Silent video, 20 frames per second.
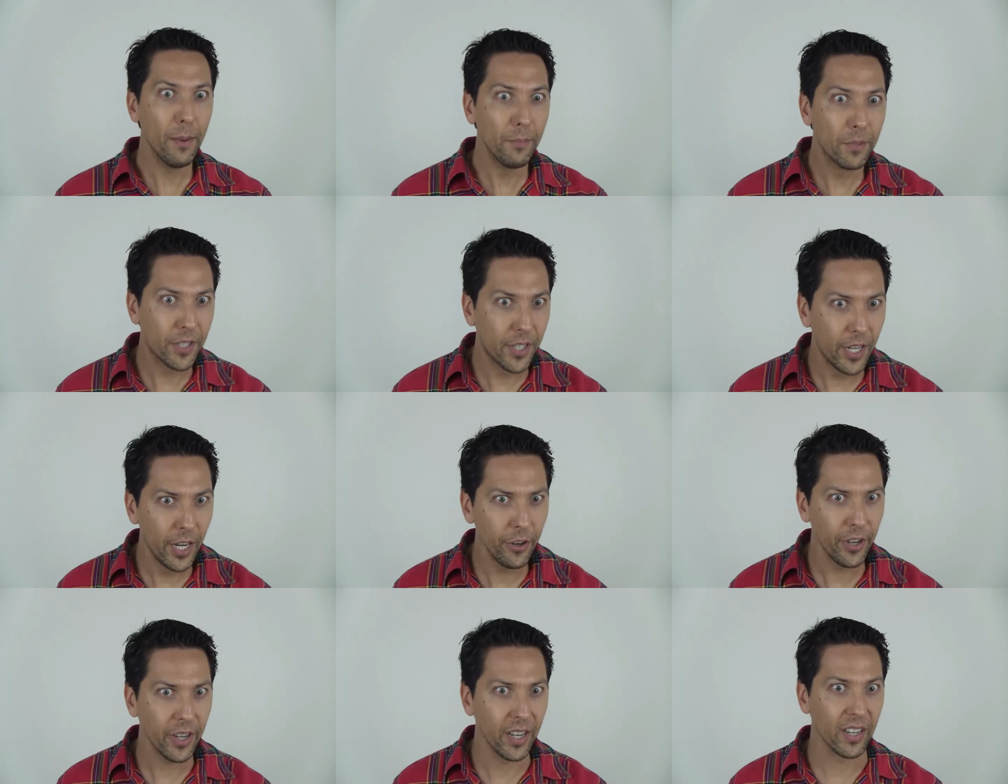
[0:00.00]
I'm
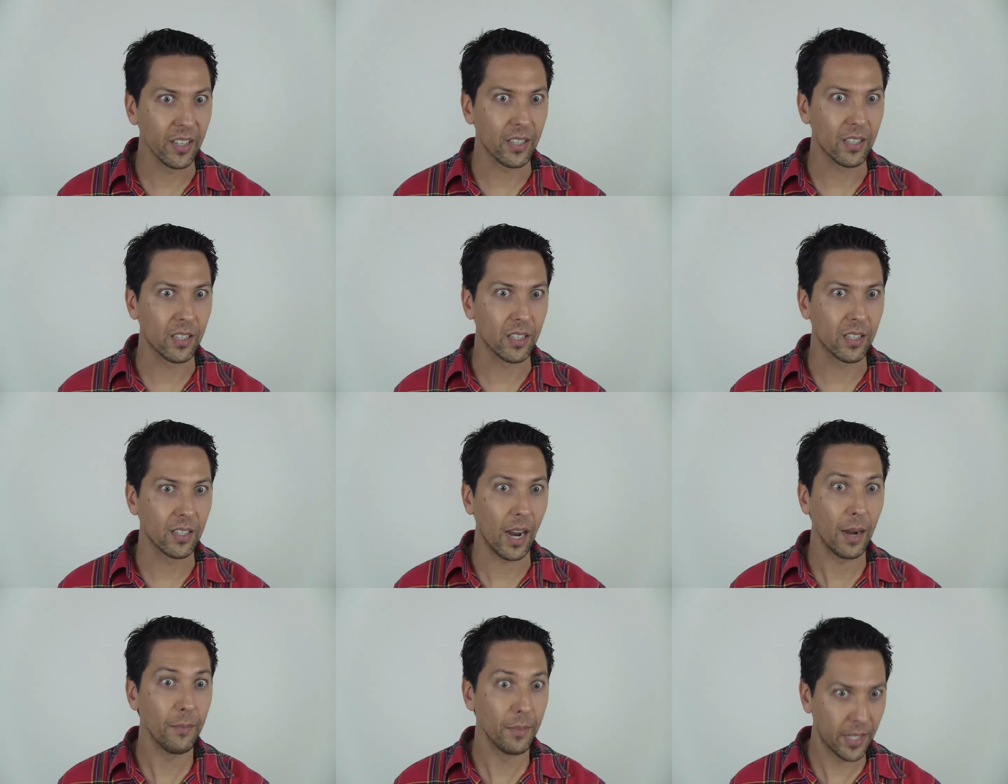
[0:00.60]
serious.
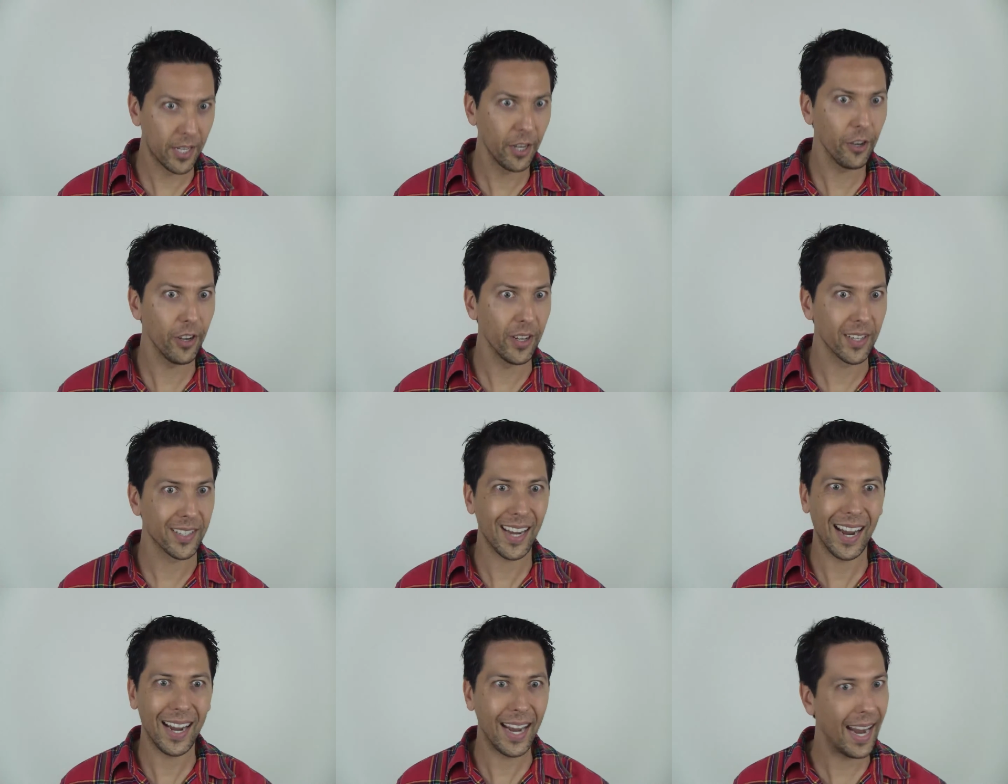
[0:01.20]
I'm
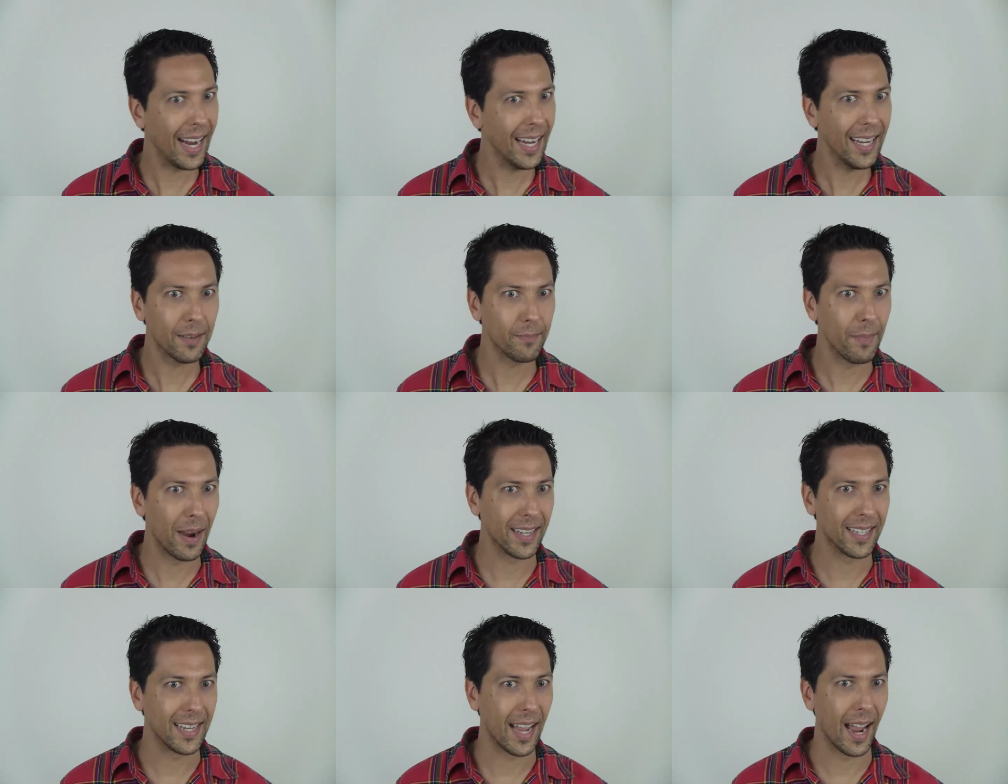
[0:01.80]
serious. I hated
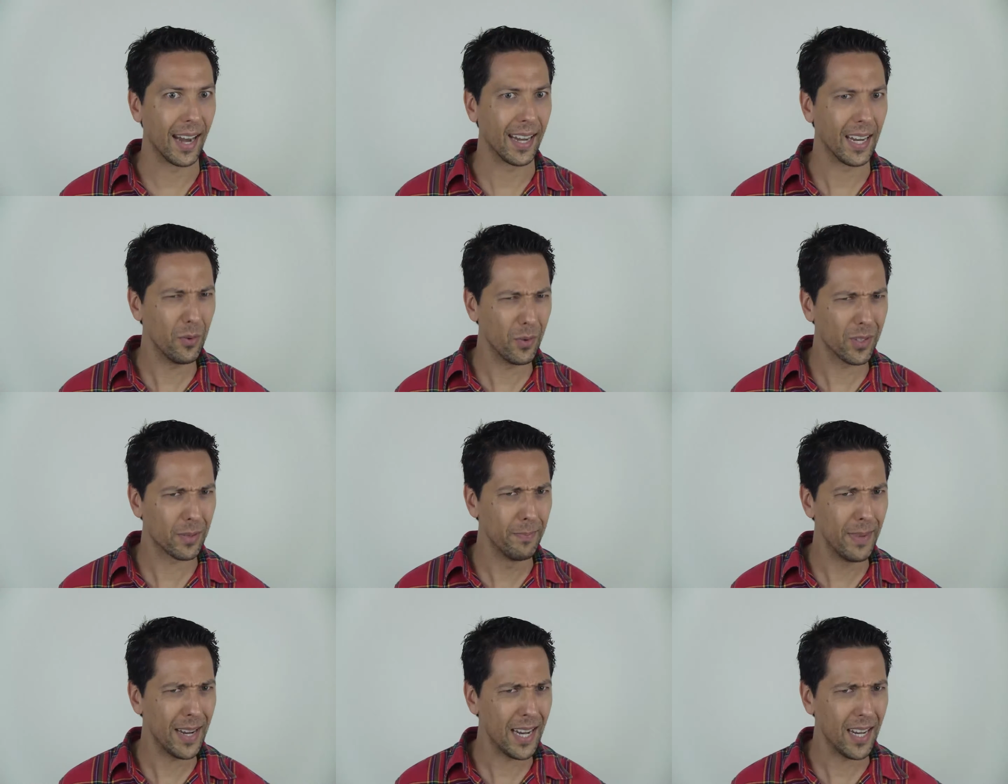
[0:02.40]
my dad. He
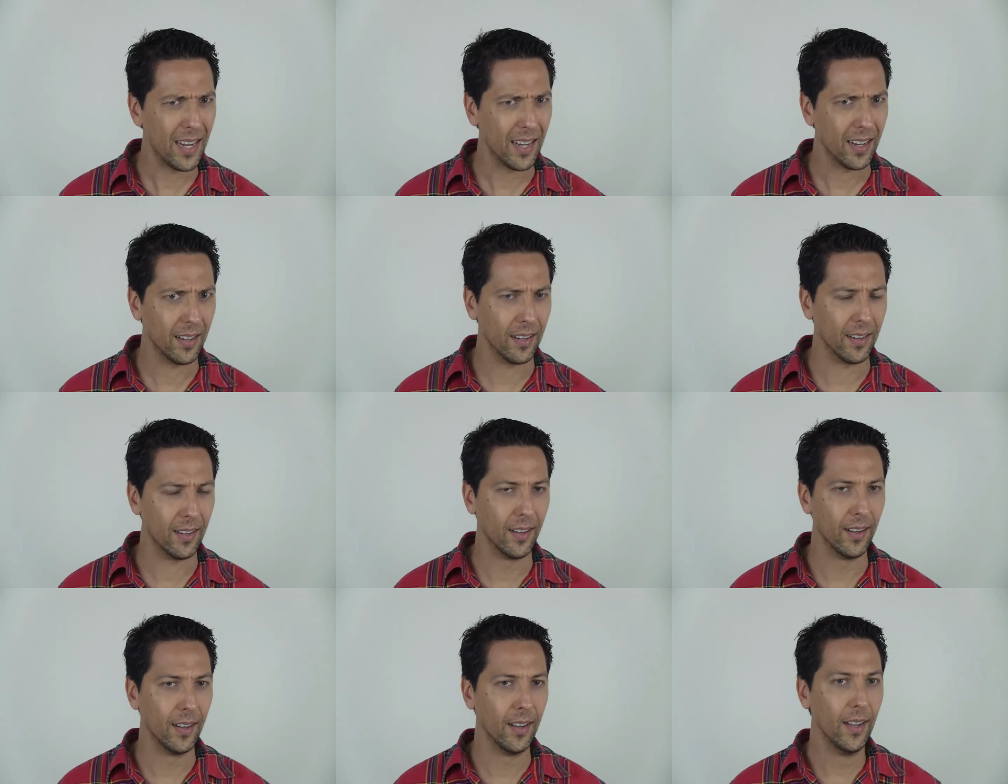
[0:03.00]
was
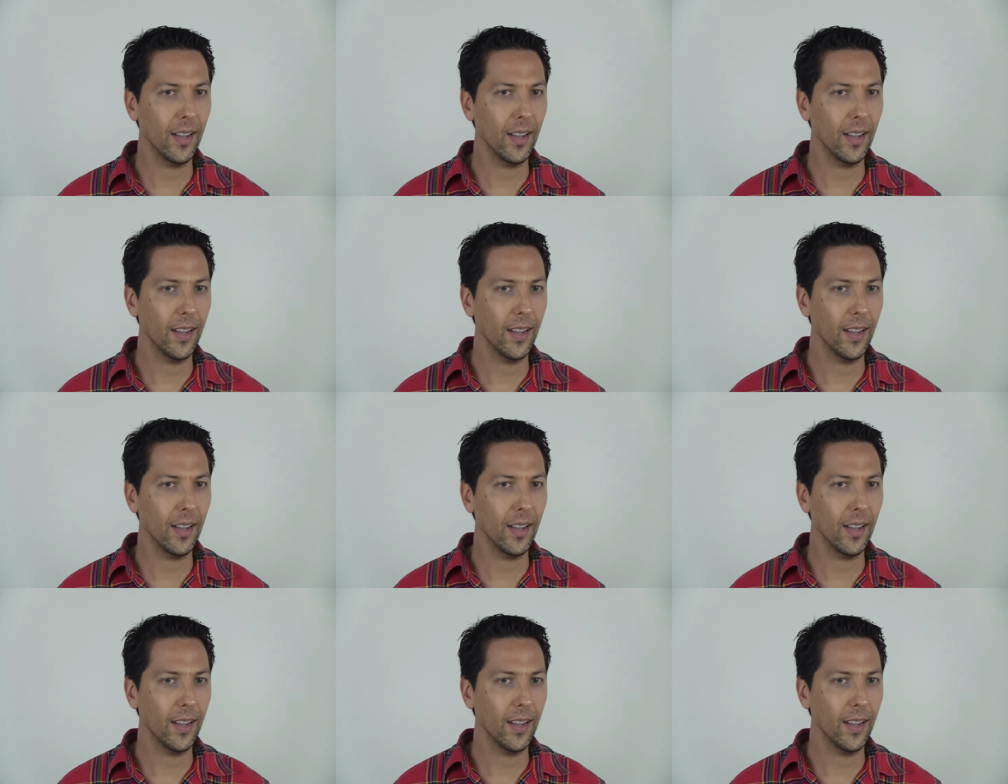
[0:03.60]
mean.